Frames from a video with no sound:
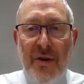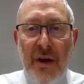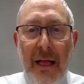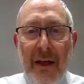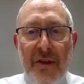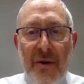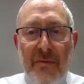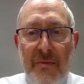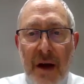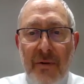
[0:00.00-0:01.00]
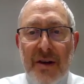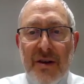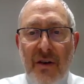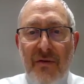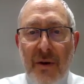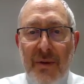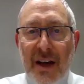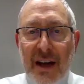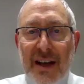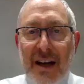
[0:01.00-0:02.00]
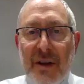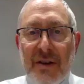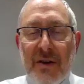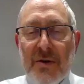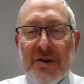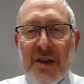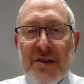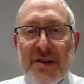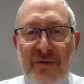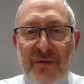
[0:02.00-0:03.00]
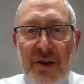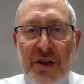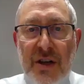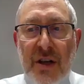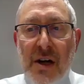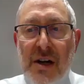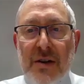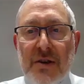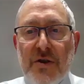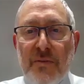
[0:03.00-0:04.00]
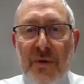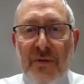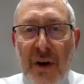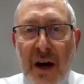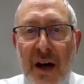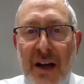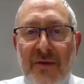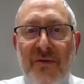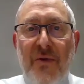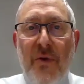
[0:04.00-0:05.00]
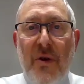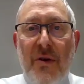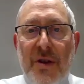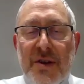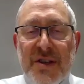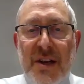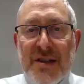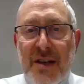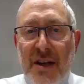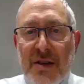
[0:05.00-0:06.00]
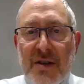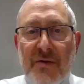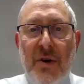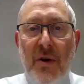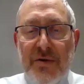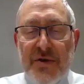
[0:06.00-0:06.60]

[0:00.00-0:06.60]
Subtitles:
The merit of Rabbi Chanina ben Dosa is sufficient to provide for the sustenance of the whole